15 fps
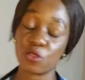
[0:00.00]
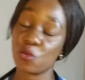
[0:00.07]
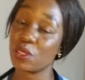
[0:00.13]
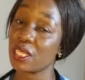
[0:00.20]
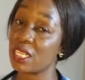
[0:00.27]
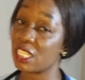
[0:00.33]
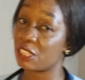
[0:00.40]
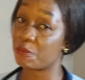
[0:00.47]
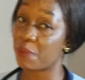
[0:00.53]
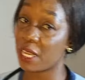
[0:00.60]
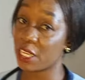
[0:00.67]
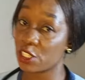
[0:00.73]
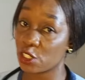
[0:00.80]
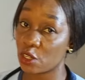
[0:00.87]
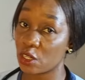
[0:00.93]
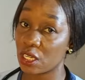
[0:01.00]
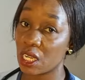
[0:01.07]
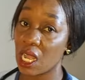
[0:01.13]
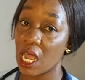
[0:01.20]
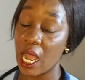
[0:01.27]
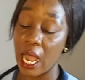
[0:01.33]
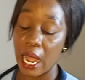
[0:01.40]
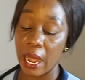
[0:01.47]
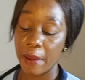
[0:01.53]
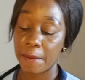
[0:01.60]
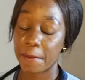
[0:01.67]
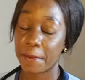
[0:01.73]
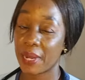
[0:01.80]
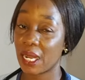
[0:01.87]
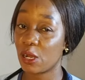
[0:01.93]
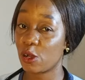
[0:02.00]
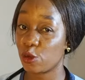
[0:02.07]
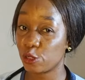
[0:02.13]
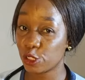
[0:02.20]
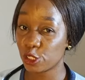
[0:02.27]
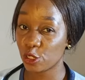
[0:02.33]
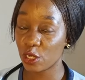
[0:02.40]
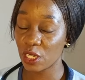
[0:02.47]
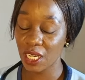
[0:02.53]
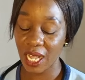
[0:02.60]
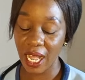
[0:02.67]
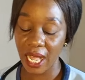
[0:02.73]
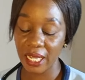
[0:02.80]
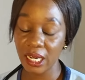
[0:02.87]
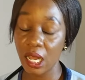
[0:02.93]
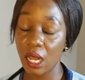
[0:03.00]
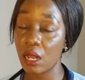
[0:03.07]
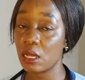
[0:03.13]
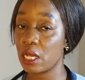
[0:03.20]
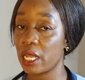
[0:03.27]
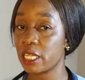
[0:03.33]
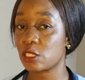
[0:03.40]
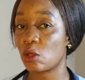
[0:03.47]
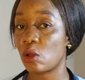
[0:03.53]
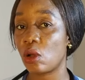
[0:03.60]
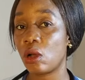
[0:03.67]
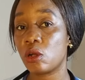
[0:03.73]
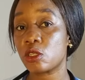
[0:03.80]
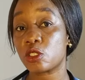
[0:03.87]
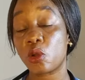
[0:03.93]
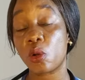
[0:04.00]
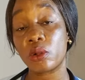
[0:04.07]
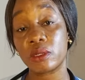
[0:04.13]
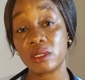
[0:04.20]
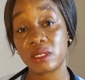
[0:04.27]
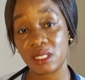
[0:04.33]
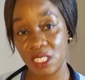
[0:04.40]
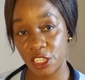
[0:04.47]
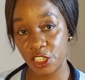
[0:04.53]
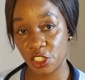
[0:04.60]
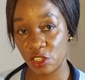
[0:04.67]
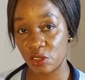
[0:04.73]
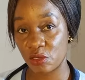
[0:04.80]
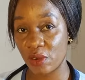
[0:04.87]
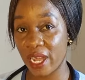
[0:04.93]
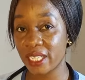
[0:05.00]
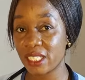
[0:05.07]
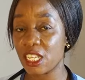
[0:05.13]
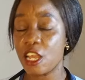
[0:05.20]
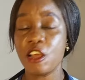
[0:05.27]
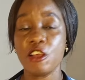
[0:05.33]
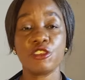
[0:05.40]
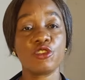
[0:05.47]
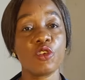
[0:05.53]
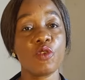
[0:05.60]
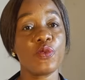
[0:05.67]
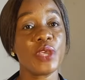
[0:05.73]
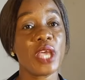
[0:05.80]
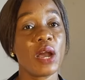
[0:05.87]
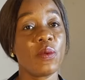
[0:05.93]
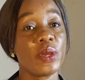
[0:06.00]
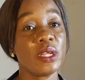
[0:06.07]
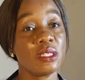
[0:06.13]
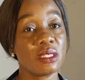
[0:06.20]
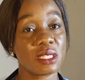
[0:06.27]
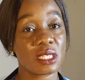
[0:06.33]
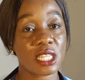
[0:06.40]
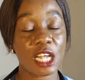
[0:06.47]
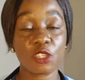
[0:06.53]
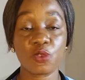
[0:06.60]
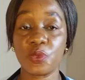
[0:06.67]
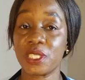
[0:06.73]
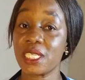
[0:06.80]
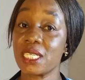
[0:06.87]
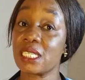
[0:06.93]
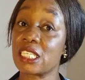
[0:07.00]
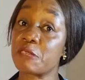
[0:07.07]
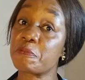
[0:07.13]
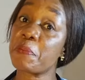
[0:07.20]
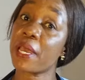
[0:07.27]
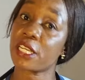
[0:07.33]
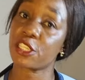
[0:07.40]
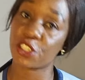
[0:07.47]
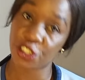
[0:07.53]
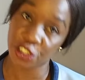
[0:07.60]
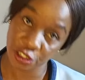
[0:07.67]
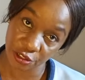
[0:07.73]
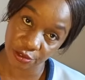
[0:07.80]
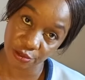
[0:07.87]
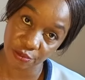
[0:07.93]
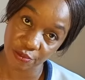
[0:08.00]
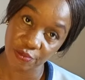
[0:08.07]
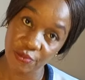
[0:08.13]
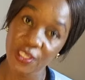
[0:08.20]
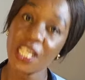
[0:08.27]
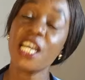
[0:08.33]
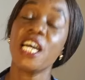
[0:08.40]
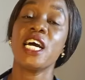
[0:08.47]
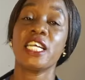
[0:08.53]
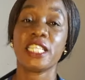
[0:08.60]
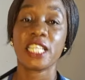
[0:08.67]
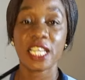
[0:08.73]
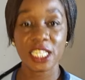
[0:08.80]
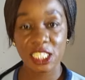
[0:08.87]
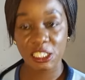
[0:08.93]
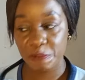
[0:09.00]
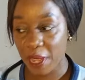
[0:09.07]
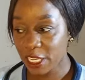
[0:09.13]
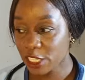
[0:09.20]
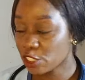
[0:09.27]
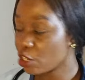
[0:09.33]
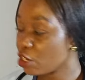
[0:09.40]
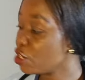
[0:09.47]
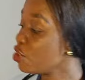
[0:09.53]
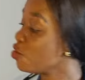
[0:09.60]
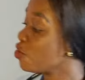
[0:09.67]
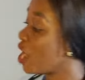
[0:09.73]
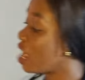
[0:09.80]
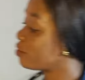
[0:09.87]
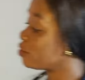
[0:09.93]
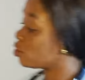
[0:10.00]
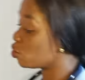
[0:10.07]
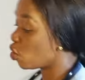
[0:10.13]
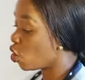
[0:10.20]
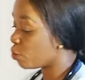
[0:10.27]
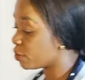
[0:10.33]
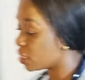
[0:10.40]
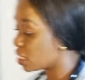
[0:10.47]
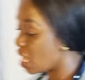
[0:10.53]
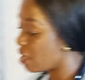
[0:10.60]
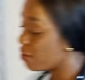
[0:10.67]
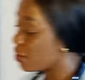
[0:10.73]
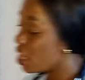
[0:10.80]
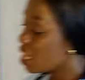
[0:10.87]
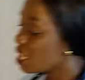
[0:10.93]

do inspection, percussion, and auscultation, right? So we are going to start with inspection. The inspection, you have to observe.